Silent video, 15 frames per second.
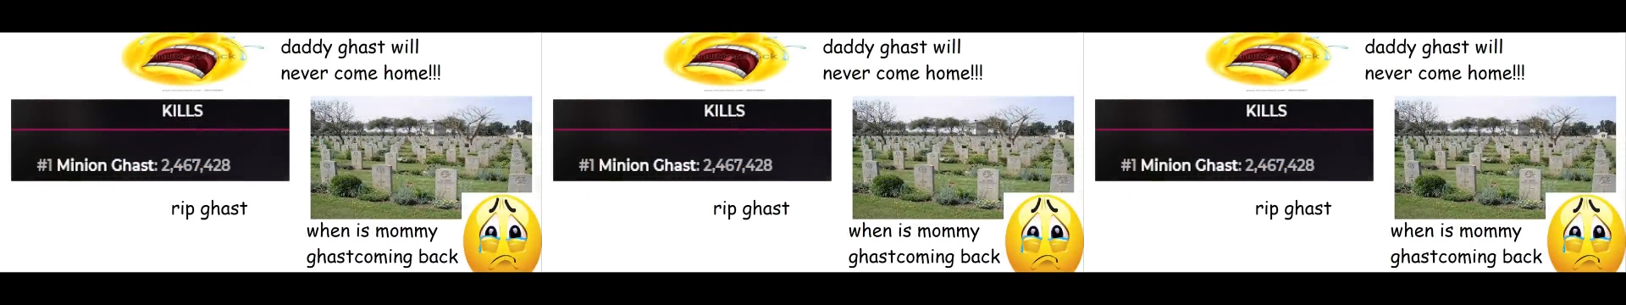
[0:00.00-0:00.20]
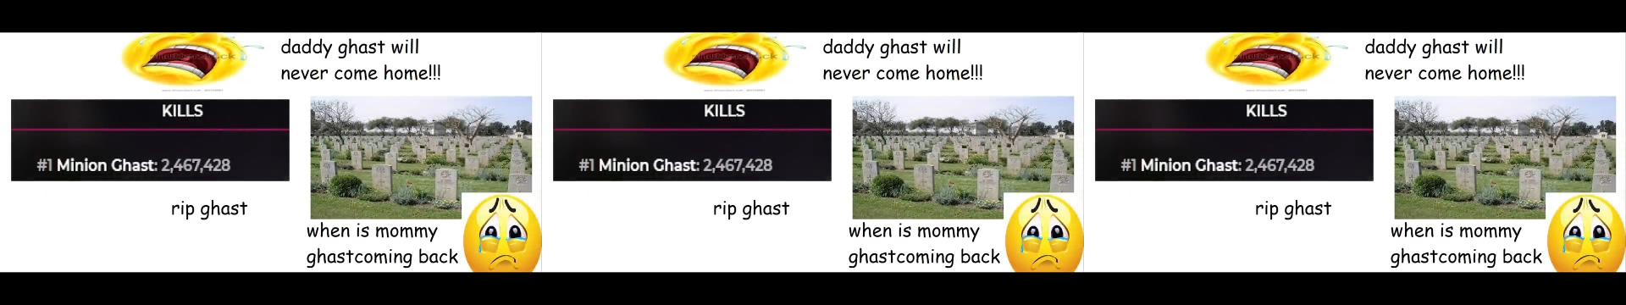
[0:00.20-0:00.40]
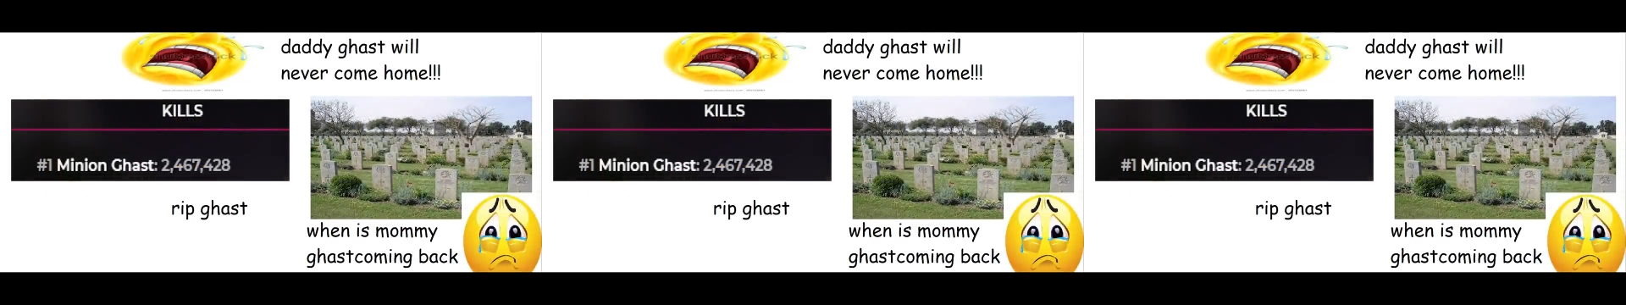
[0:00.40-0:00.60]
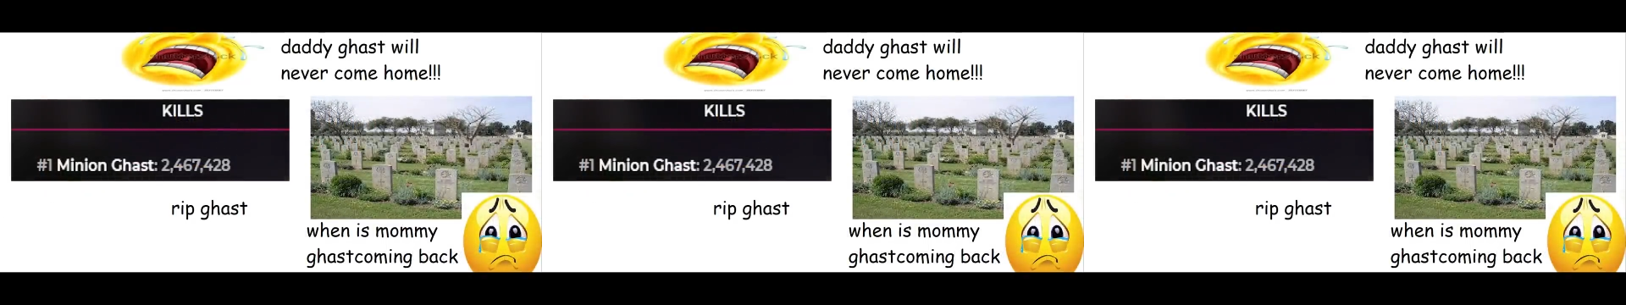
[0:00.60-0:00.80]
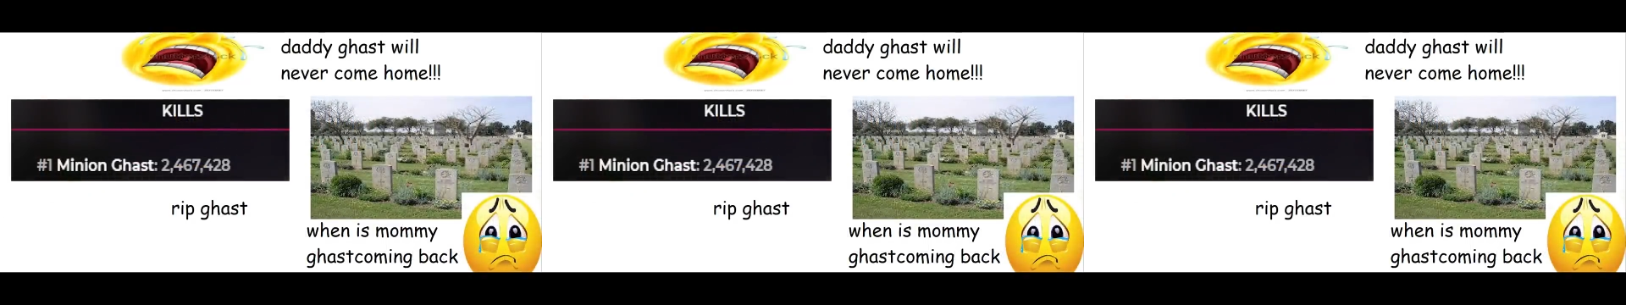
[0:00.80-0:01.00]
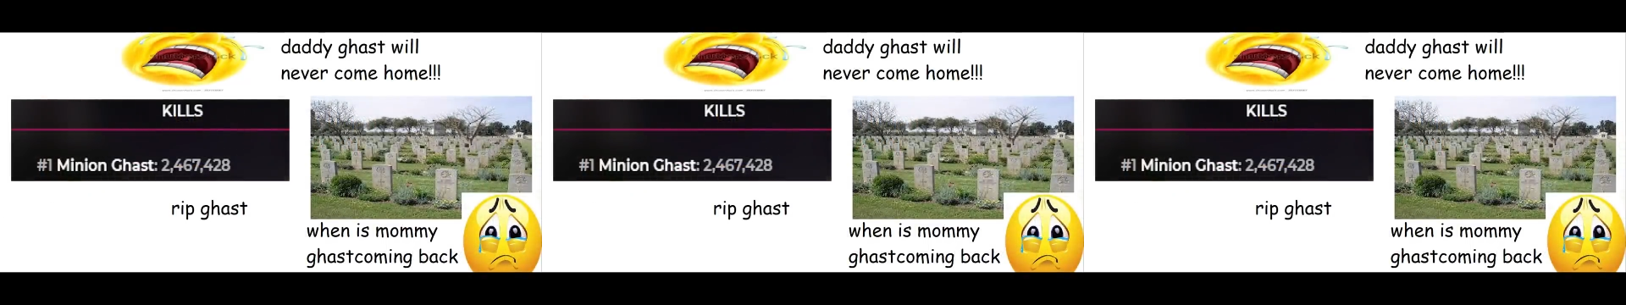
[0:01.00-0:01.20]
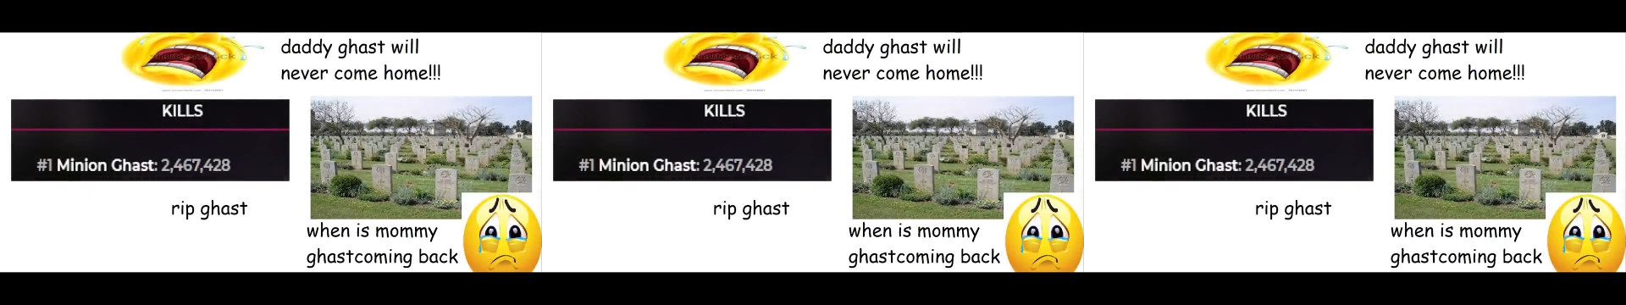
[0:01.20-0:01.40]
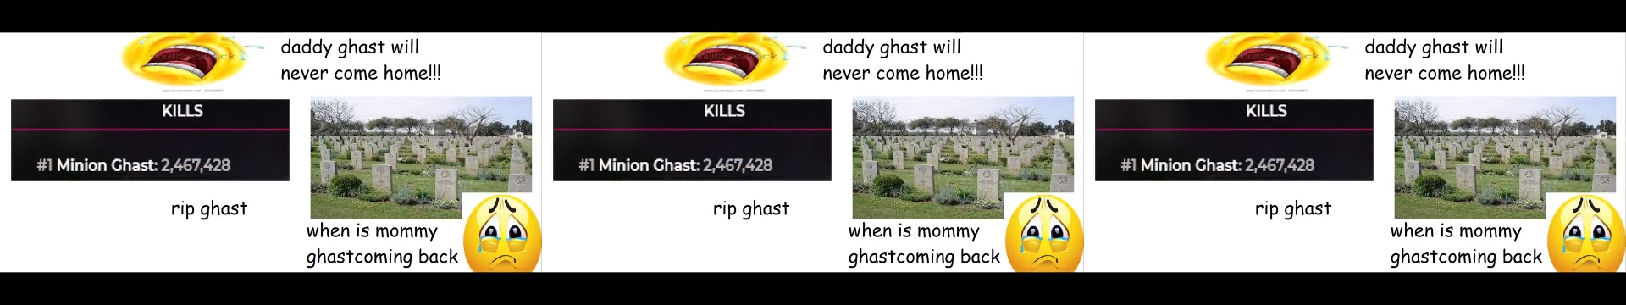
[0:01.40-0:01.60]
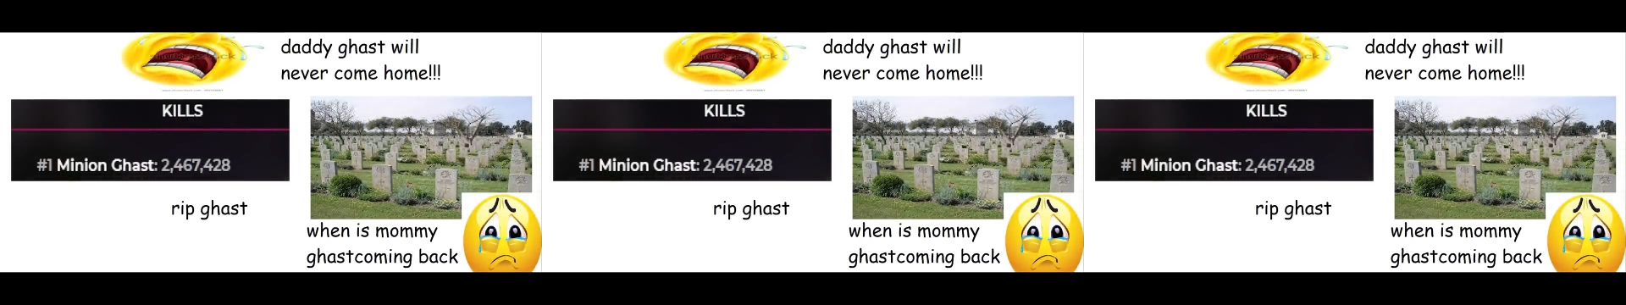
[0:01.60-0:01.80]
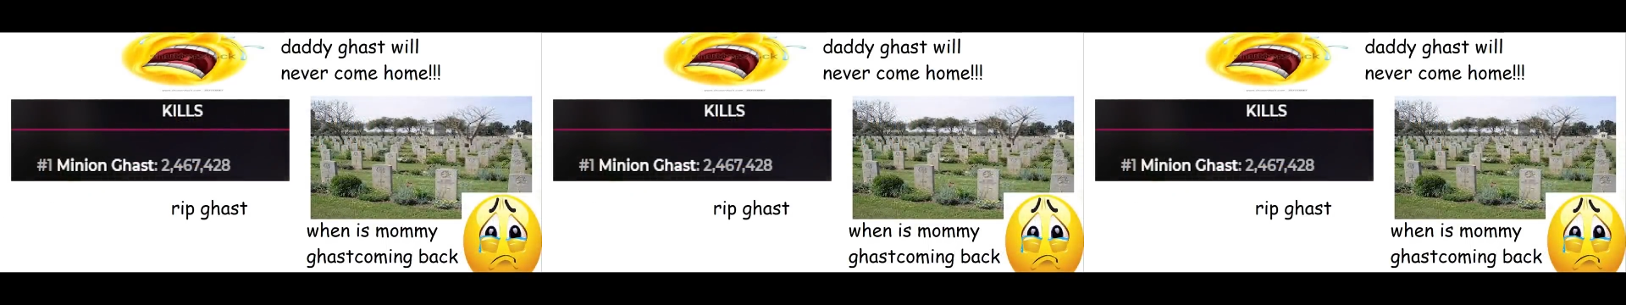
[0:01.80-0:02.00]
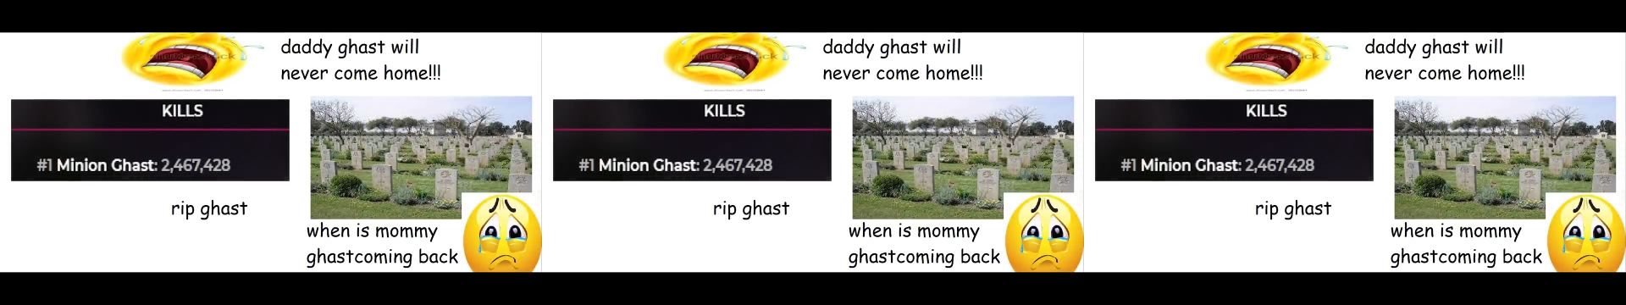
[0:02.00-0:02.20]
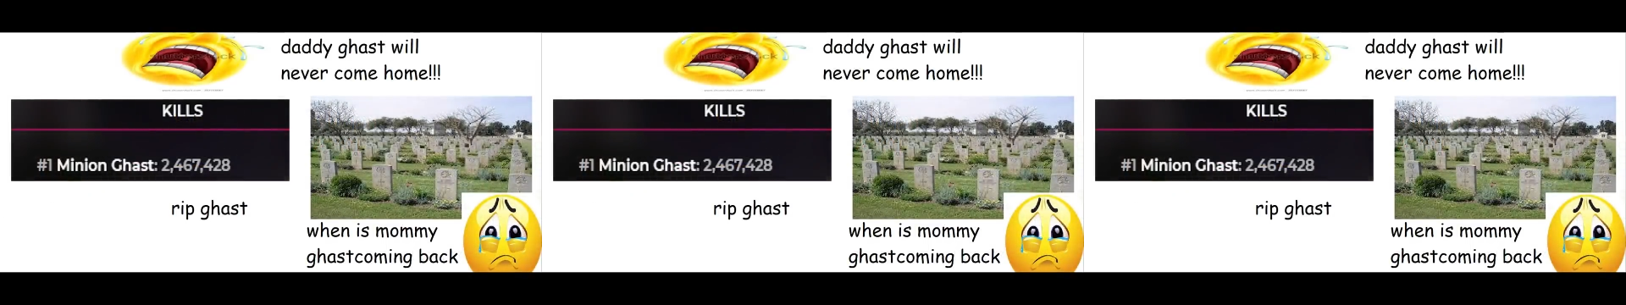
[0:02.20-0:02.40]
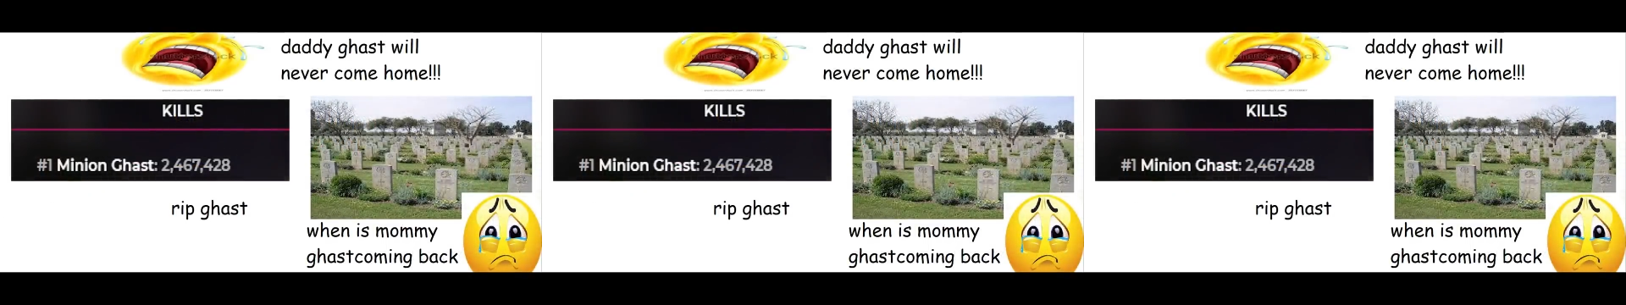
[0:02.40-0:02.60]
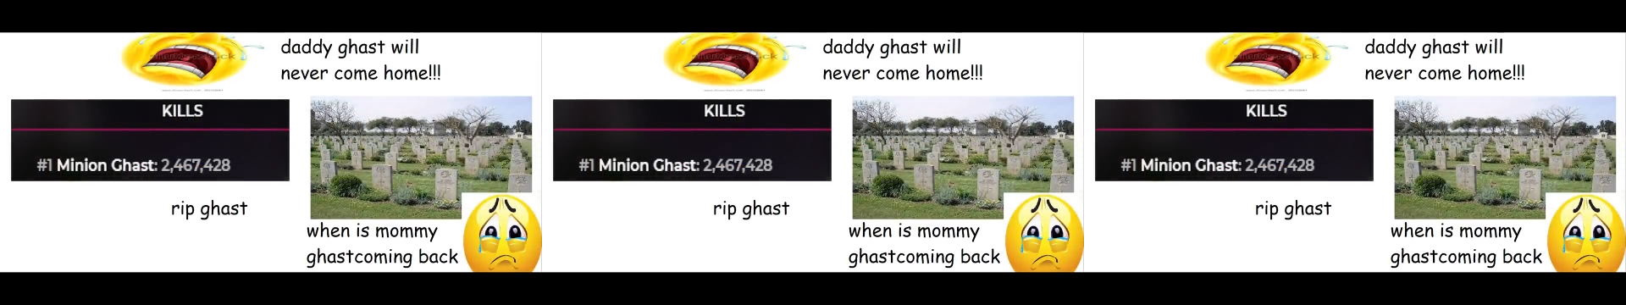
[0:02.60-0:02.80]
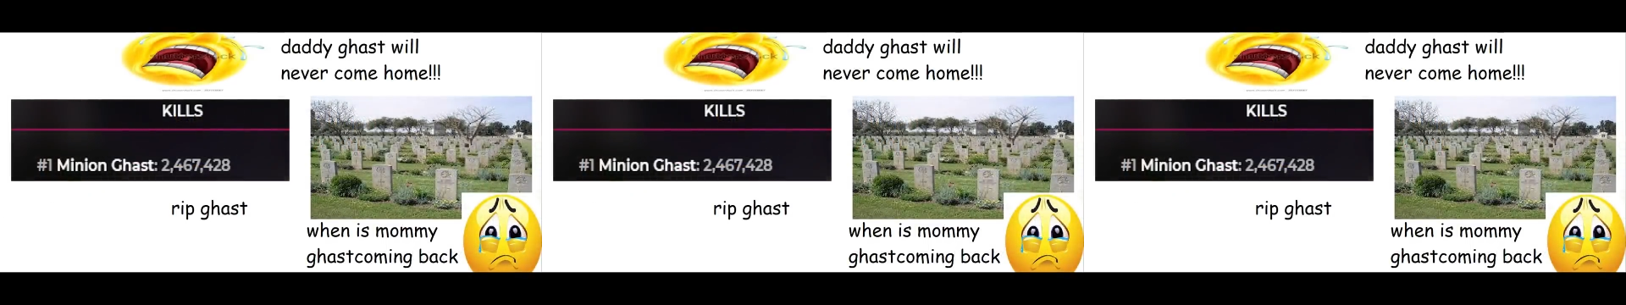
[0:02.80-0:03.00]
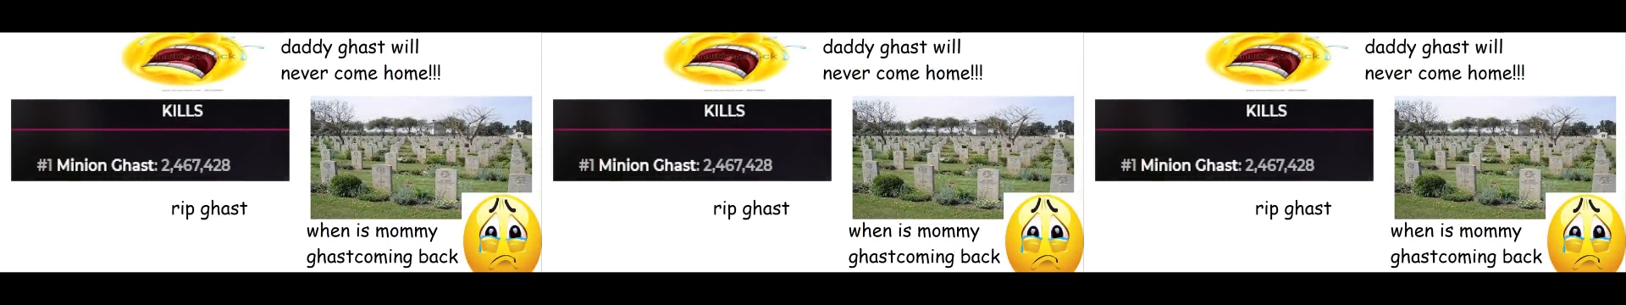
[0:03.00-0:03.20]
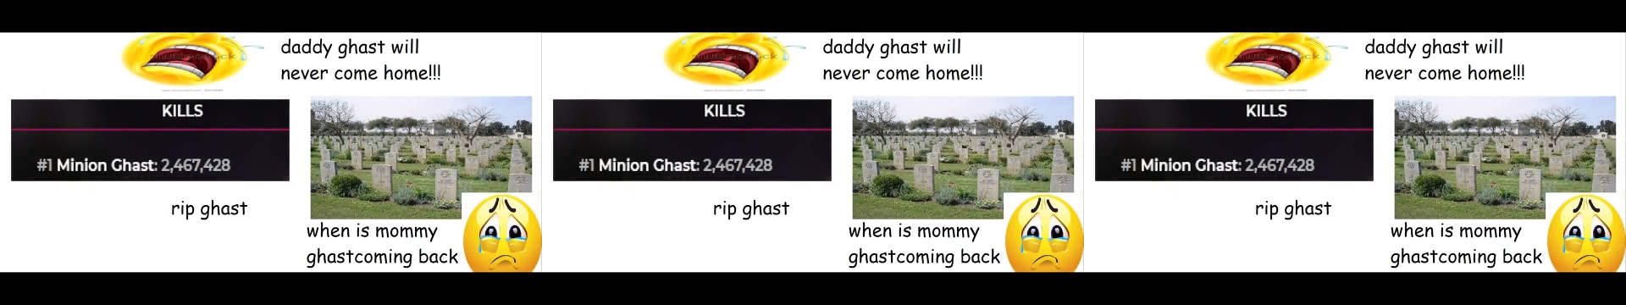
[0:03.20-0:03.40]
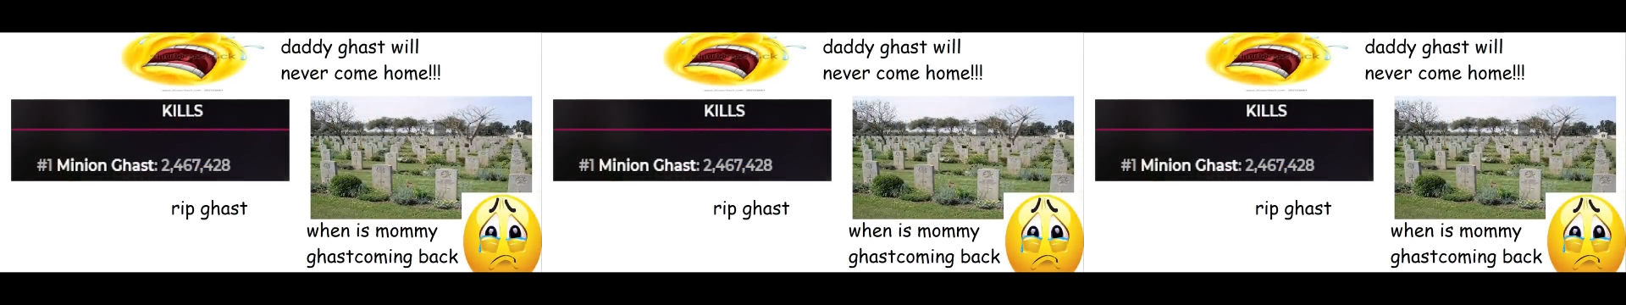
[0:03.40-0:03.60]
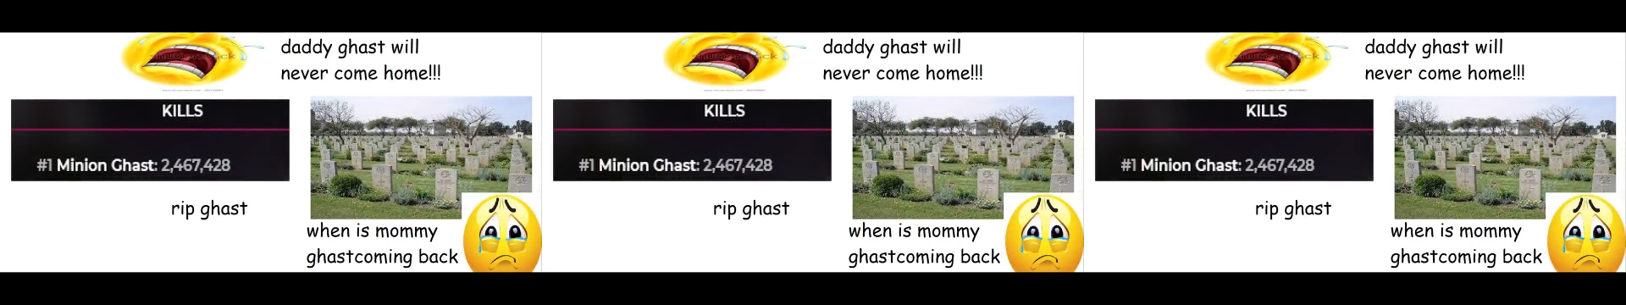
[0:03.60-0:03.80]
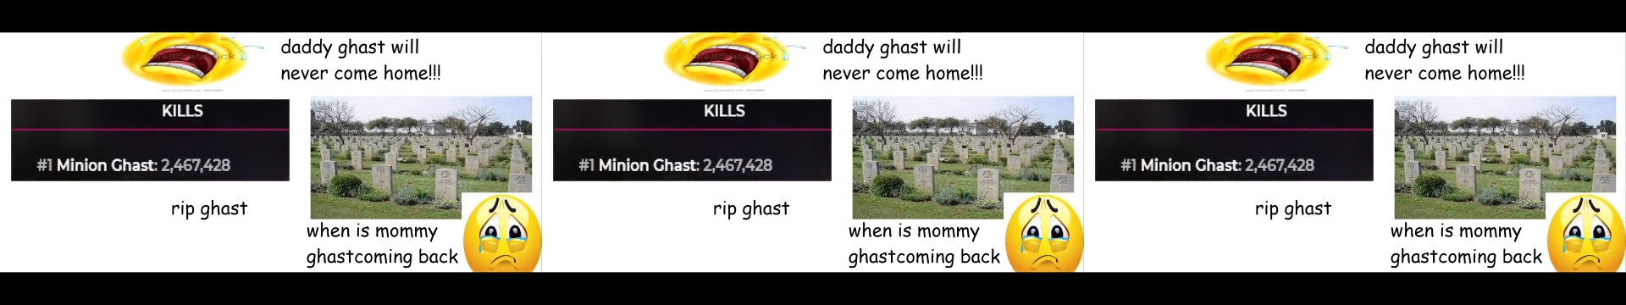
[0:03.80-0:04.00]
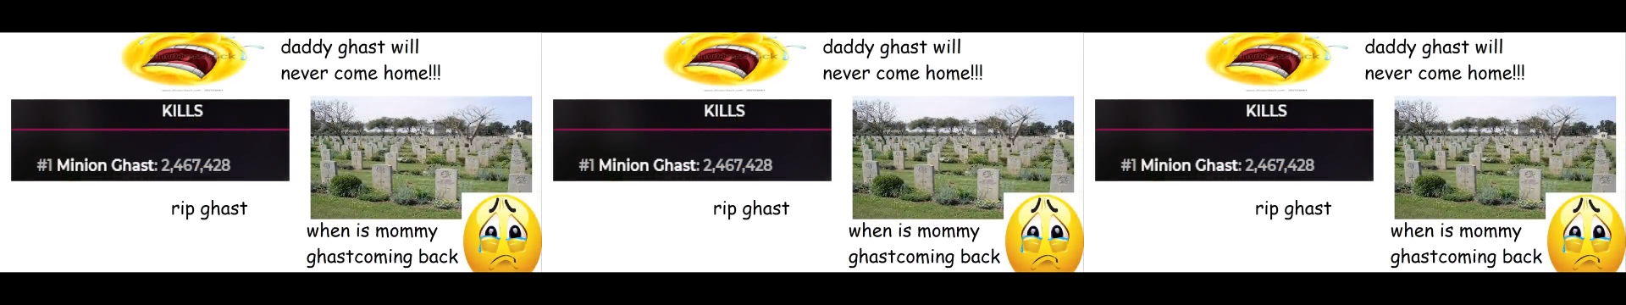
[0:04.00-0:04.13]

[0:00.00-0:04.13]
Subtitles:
Nobody's mouth can be seen.